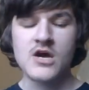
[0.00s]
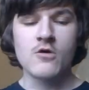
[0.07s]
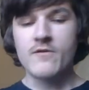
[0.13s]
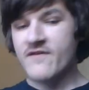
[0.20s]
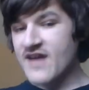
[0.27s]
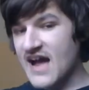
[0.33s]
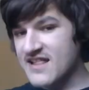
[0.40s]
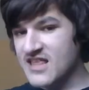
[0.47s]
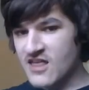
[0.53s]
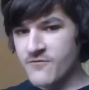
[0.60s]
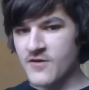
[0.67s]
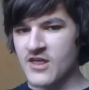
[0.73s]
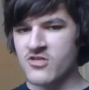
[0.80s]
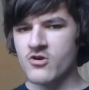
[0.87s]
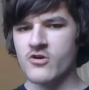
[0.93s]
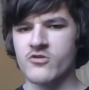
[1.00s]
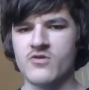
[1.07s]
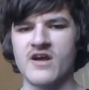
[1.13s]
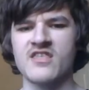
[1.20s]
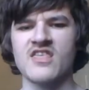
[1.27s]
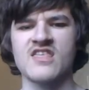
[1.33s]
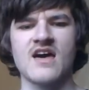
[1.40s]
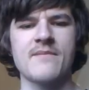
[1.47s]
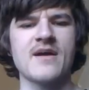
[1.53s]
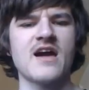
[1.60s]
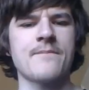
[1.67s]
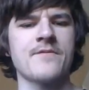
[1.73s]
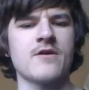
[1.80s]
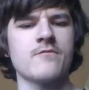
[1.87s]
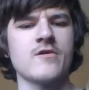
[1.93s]
We've got the Xfinity Series races coming
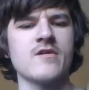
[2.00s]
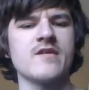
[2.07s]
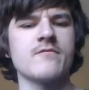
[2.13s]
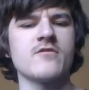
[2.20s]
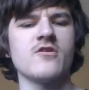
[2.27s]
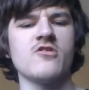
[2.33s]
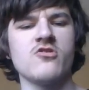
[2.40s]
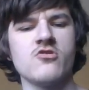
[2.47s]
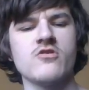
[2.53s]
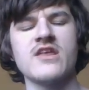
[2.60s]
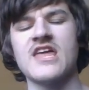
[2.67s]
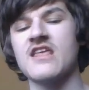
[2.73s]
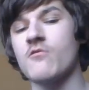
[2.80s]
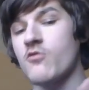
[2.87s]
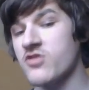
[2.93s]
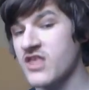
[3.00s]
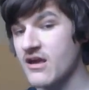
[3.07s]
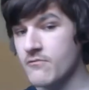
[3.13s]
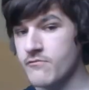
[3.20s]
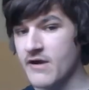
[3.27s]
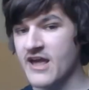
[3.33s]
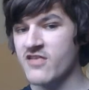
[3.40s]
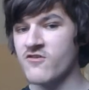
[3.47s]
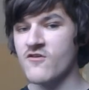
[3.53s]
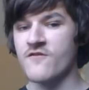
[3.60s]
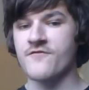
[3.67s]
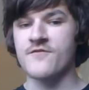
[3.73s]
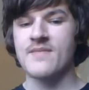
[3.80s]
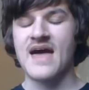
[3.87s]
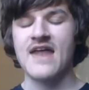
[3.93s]
up here really, really soon. And you will see a race here
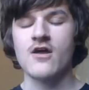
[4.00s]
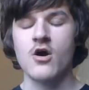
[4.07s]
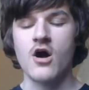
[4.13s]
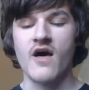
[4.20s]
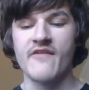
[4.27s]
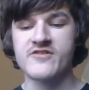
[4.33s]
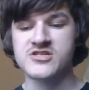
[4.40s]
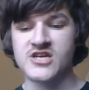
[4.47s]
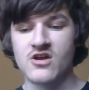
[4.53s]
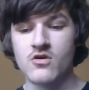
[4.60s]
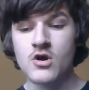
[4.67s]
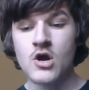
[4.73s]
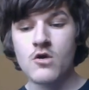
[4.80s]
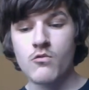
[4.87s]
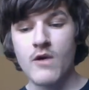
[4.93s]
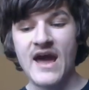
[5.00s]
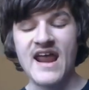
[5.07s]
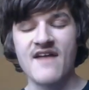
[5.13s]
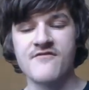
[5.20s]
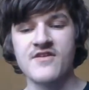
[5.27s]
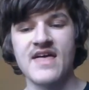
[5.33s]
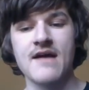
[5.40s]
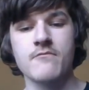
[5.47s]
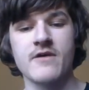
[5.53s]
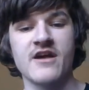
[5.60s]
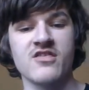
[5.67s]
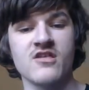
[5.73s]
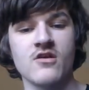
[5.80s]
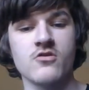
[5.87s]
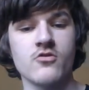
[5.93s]
from that on the channel right after that
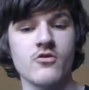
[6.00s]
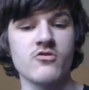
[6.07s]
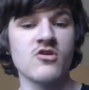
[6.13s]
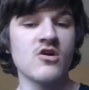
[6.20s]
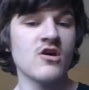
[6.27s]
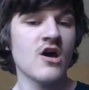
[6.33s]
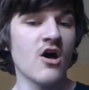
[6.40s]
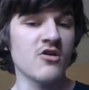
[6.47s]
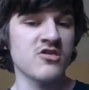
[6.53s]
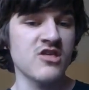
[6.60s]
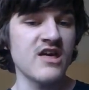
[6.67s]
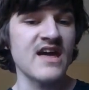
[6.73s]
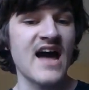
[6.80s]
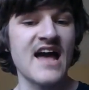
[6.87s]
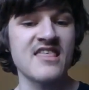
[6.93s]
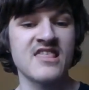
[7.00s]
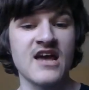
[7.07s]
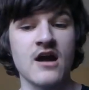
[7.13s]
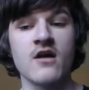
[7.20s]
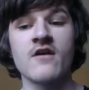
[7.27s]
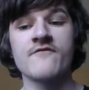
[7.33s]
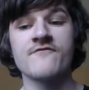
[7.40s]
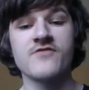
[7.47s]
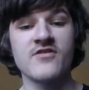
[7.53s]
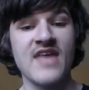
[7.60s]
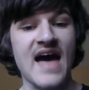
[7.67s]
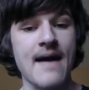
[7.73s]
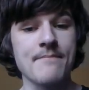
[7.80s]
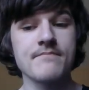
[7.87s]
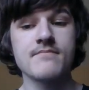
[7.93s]
race concludes. I'll see you guys there for
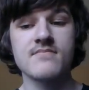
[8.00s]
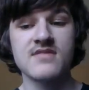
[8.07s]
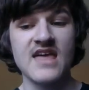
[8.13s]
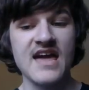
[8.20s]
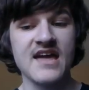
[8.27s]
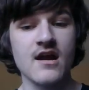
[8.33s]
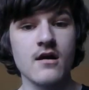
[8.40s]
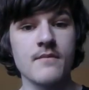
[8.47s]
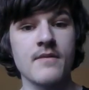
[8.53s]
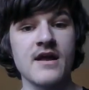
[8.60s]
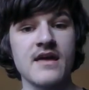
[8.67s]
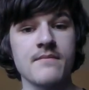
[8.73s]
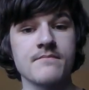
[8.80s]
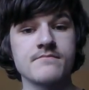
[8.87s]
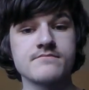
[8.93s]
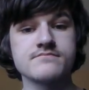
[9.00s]
that. Take care, everybody.